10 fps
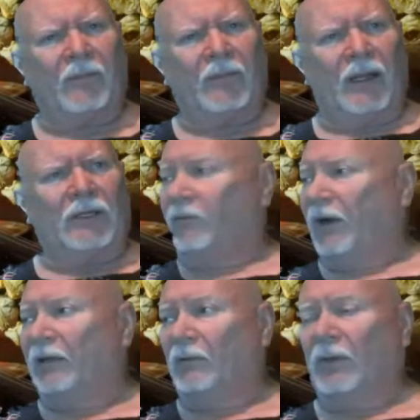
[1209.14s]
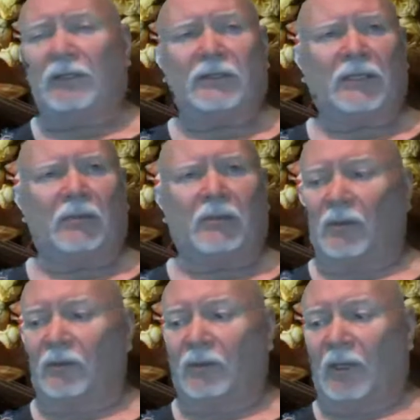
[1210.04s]
I got a friend that went to
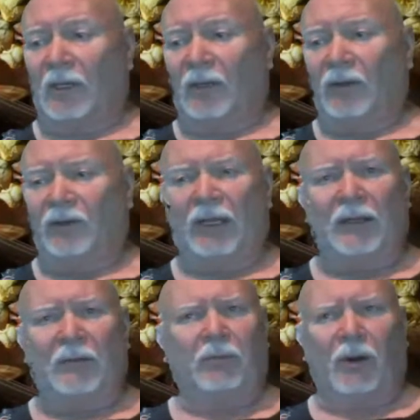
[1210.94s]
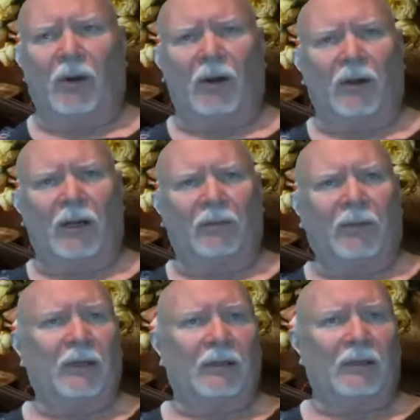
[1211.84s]
some theme park up
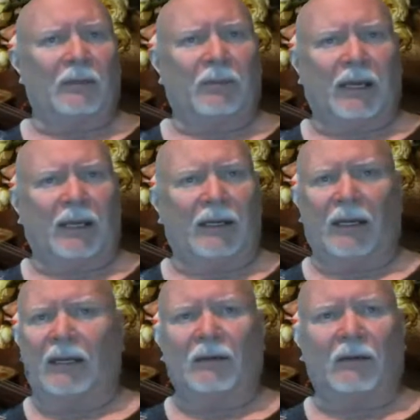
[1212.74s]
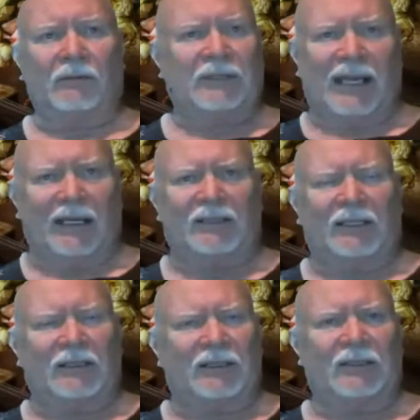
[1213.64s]
in the panhandle of
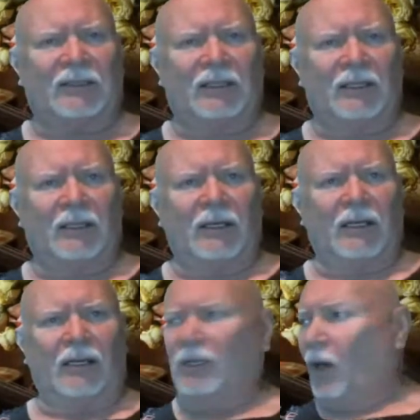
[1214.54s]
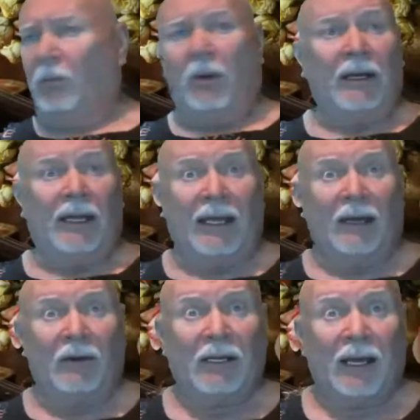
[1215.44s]
Texas. Nobody had
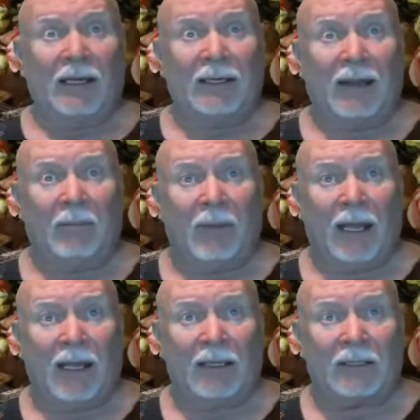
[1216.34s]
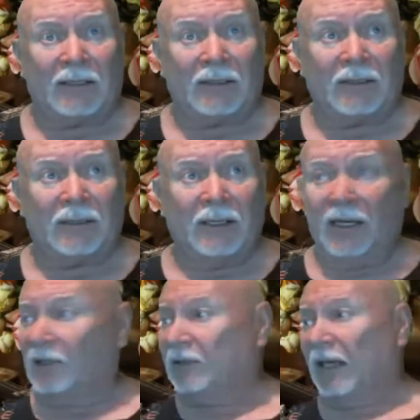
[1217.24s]
on a goddamn mask.
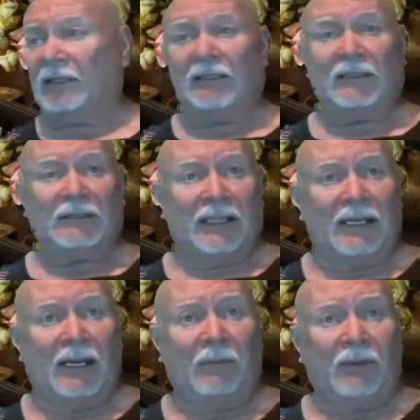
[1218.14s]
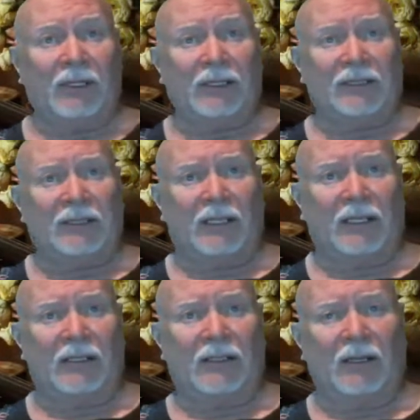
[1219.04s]
And Texas is eat up with this shit.